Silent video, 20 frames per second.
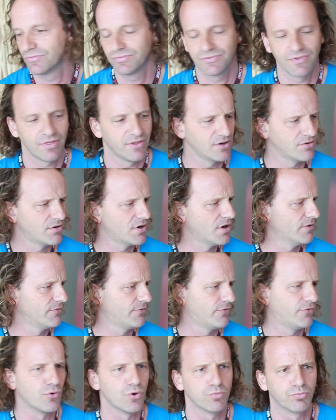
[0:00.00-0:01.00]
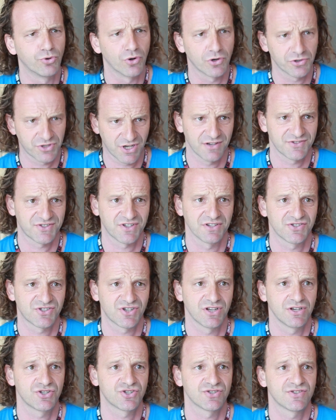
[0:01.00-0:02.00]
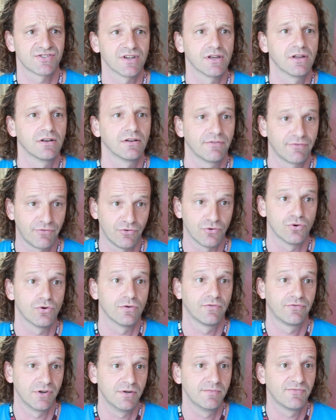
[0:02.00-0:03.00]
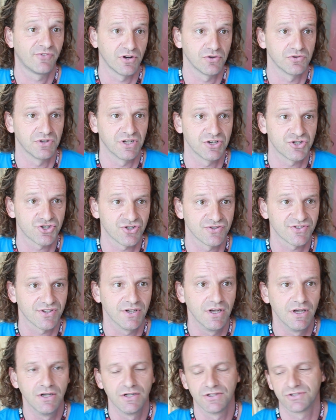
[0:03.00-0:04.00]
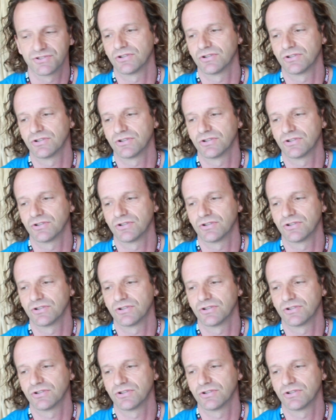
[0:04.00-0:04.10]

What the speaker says: there are 4 broadcasting stations and 4 film foundations,